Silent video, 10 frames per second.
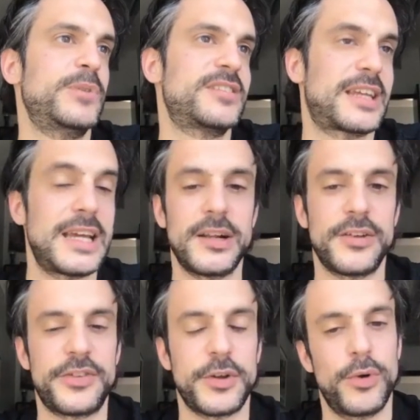
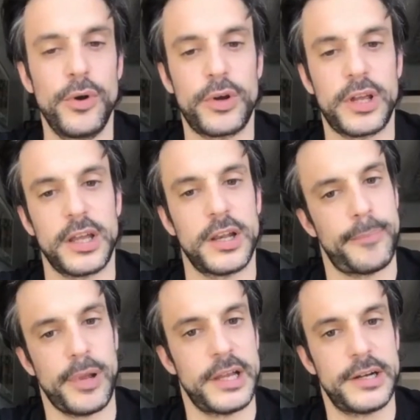skills that we're looking in a
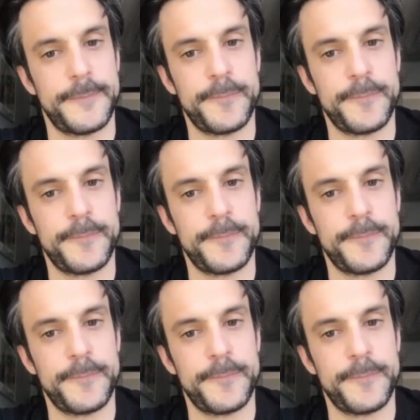player